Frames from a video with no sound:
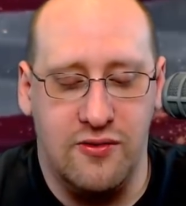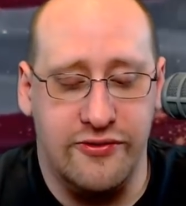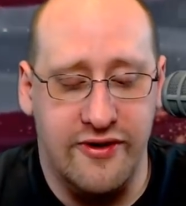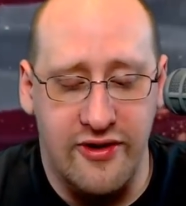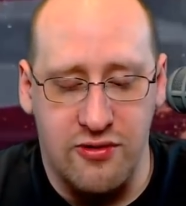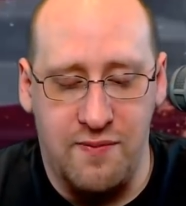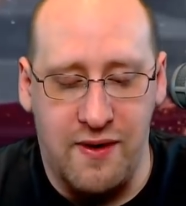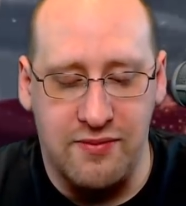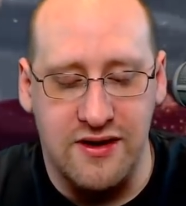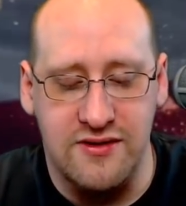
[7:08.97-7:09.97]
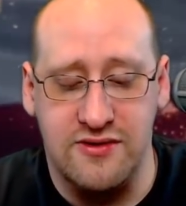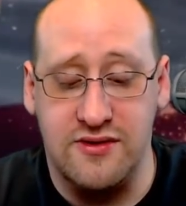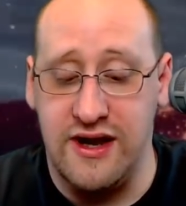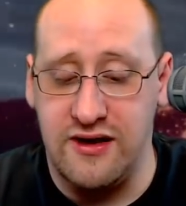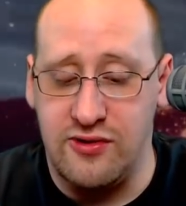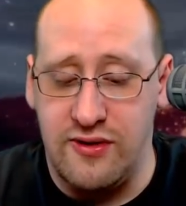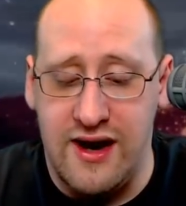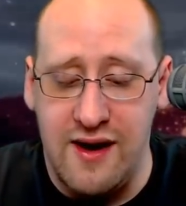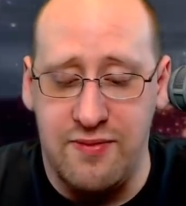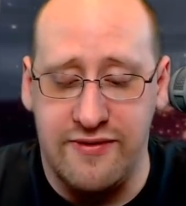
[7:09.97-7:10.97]
was another Republican, getting
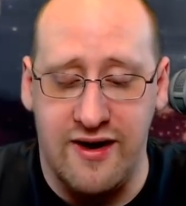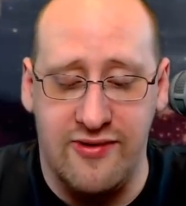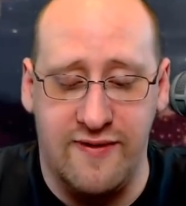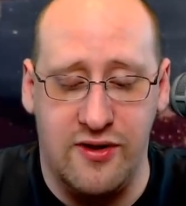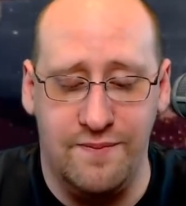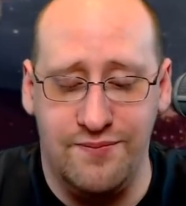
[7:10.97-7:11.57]
twenty-nine percent of the vote.